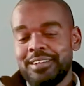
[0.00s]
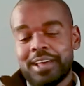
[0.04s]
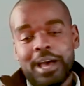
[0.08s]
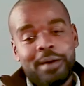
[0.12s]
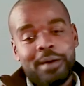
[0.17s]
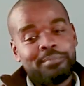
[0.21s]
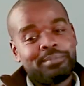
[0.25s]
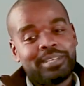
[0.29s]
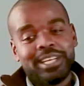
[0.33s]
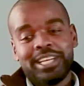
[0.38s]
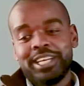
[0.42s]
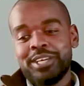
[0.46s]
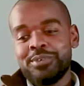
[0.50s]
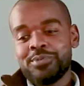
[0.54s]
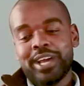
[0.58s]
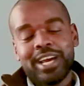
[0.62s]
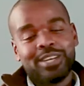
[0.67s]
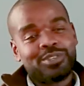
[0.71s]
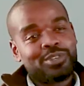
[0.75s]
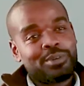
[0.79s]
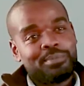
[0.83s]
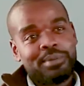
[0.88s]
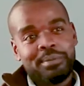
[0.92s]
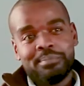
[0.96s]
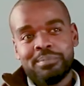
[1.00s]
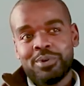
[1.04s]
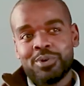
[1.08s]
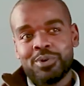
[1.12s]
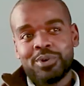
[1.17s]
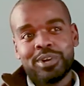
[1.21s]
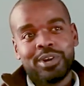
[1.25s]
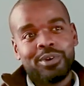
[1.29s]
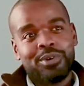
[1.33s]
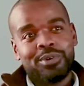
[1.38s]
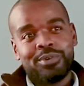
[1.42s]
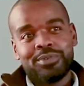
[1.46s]
i'm telling you guys will be
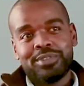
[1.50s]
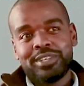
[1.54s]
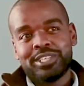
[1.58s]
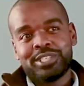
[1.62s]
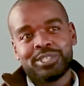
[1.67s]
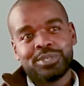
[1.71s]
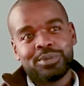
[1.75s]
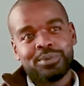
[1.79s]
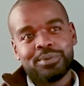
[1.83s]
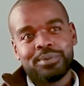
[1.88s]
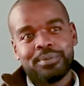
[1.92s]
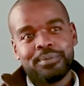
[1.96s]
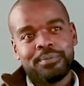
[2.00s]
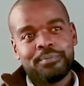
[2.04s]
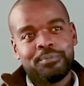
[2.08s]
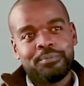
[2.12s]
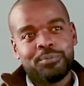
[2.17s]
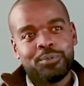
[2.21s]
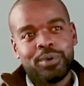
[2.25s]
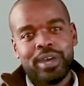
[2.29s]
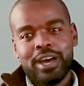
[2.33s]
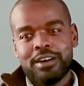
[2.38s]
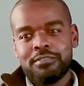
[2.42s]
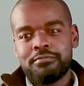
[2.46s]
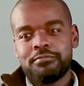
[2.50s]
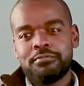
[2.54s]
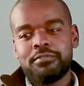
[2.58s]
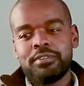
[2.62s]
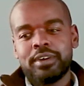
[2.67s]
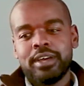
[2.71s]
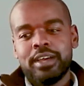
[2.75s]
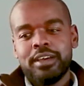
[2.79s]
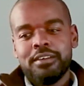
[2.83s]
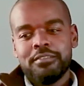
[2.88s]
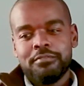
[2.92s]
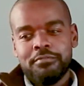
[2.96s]
blown away with this show we have
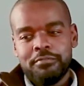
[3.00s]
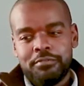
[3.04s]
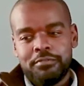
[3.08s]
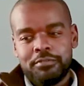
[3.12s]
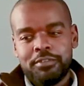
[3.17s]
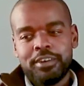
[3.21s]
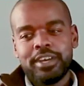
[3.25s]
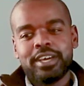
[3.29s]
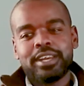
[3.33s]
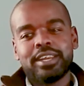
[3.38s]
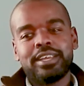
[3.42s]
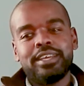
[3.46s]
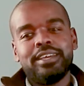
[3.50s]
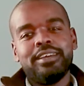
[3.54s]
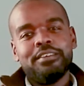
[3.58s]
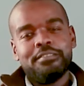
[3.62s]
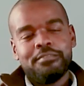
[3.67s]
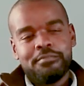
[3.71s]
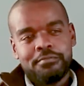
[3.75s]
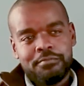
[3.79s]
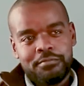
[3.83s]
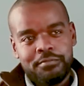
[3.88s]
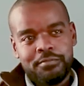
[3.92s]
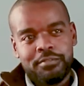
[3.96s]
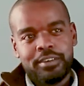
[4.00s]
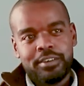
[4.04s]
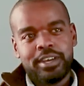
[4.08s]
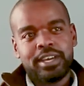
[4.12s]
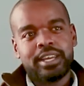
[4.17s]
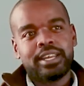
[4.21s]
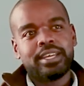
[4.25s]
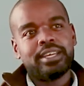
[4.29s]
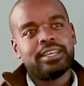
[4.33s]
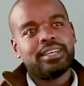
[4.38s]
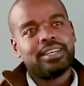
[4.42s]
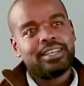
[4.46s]
very
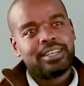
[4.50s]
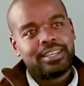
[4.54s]
very